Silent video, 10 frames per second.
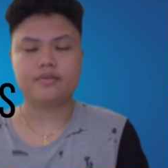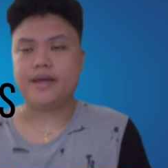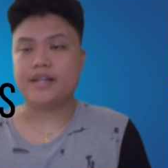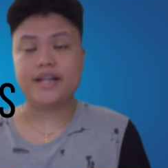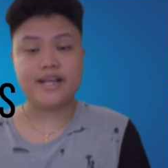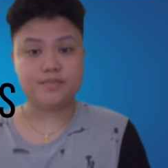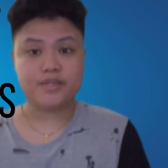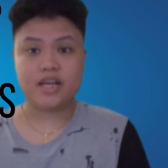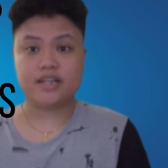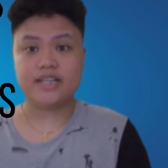And last but
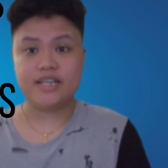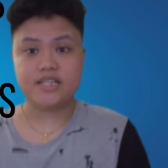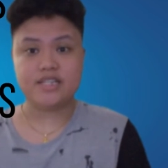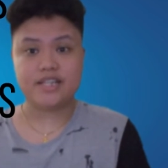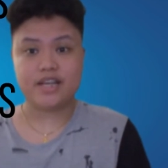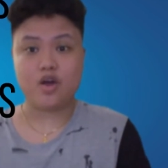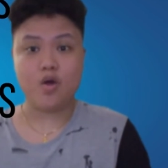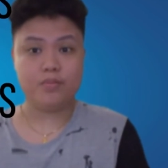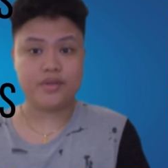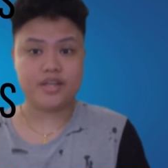not least, the
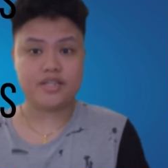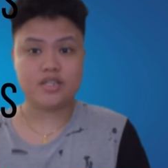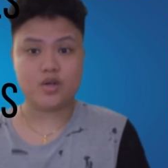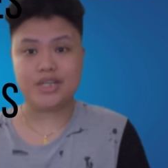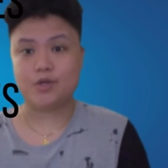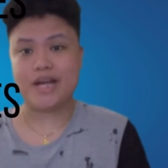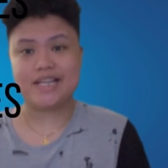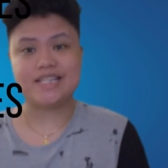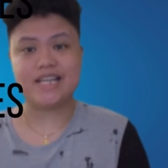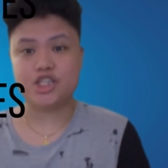Cobius or the
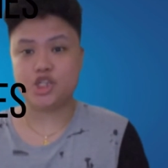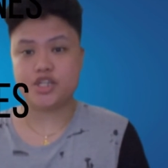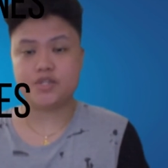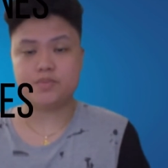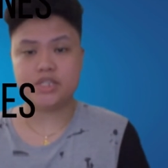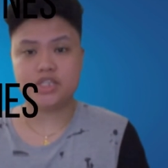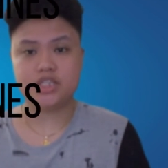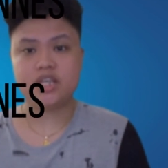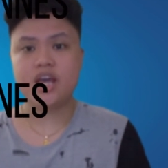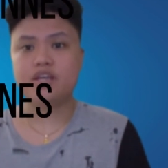Rhachycentron
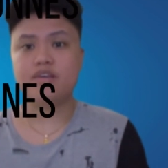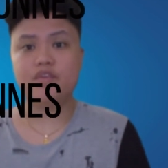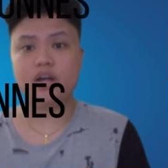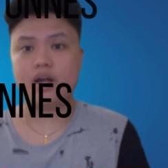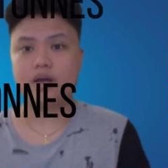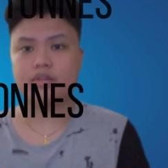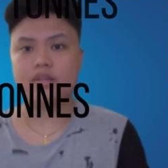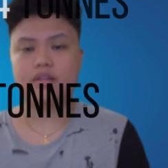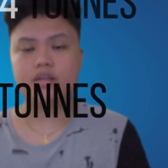species give around